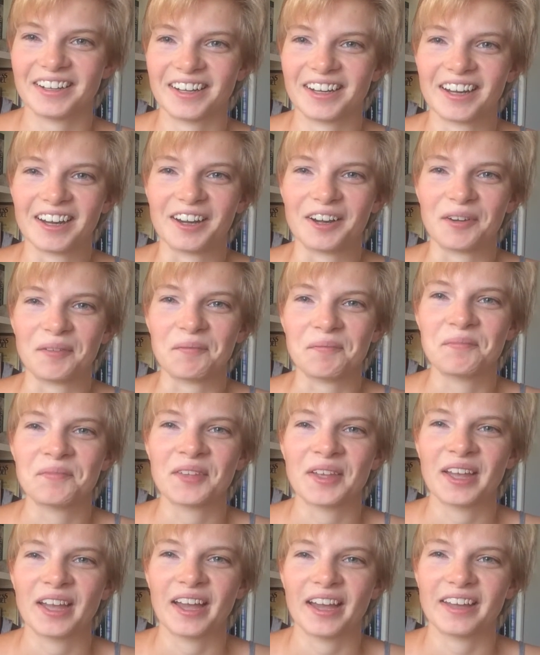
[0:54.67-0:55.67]

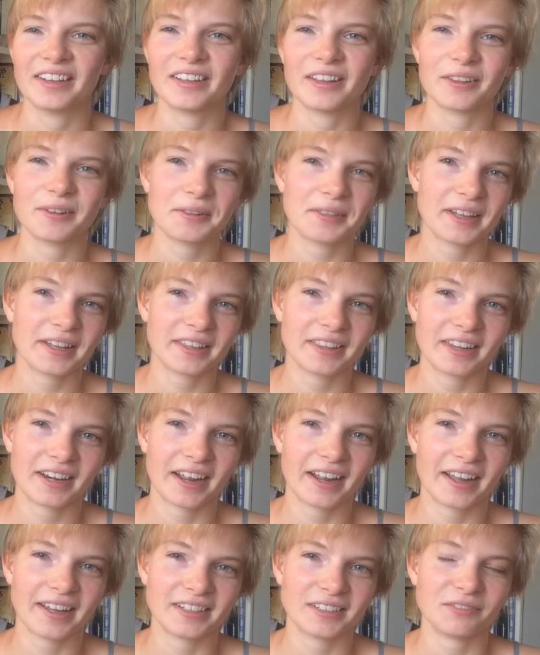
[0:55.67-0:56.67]
Another thing that
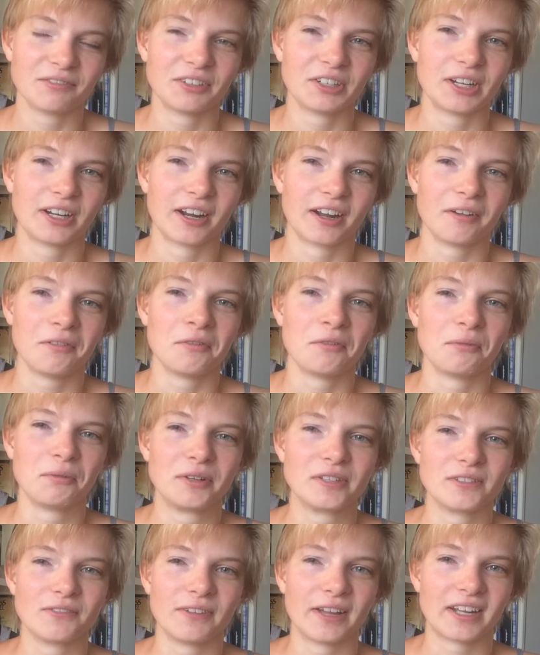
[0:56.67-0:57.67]
I had to figure out
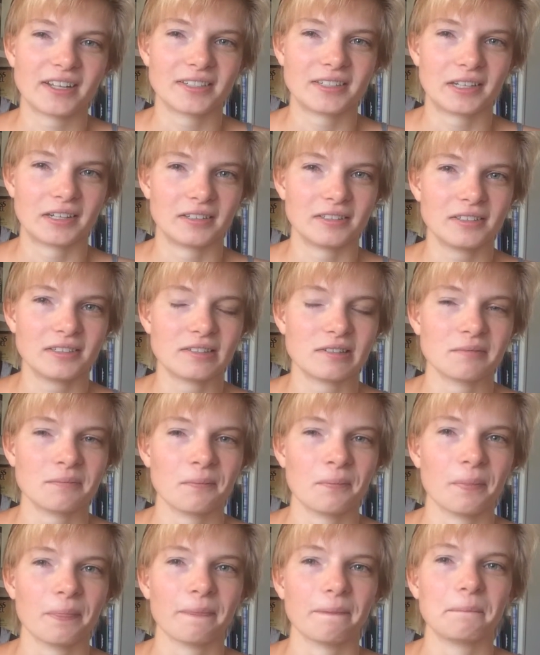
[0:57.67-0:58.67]
was vaccines,
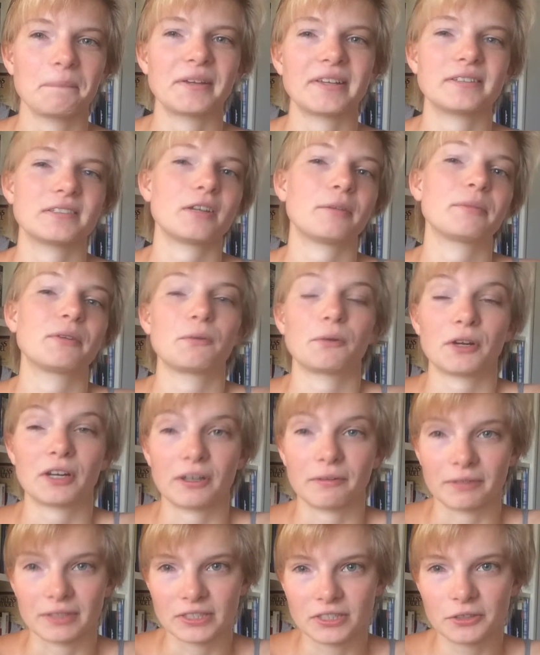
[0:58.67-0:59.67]
because I'll be
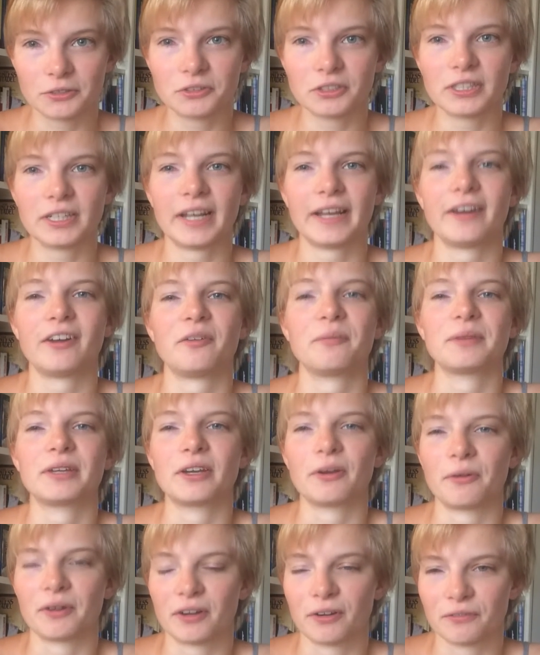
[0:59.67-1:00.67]
working with children and I'll be
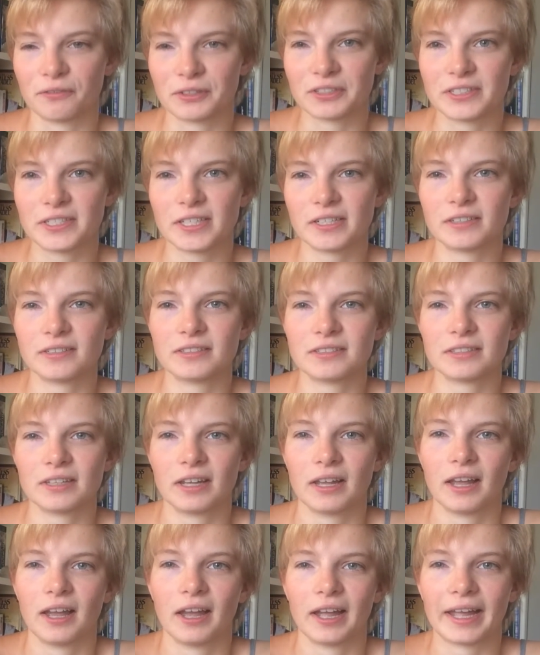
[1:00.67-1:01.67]
going overseas,
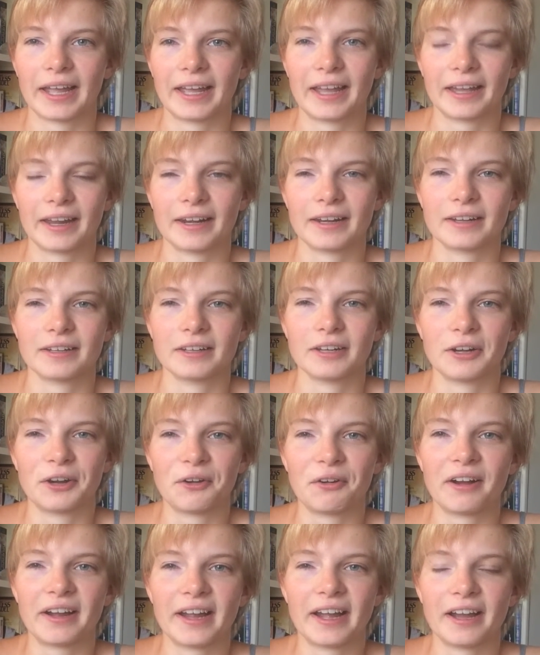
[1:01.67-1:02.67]
and
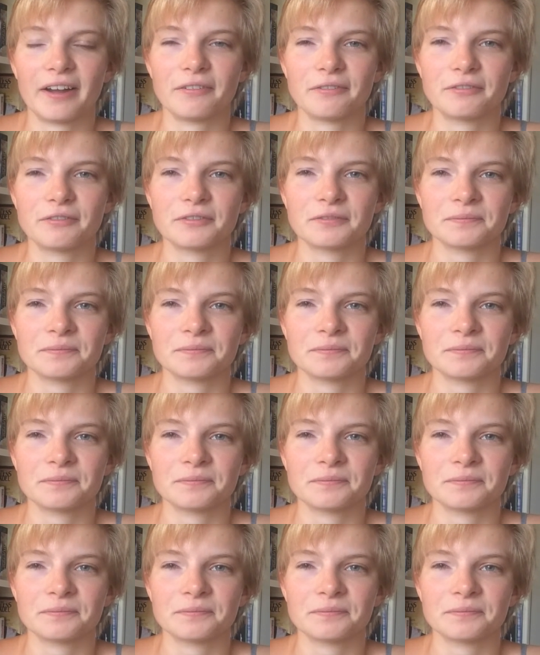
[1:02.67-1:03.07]
I have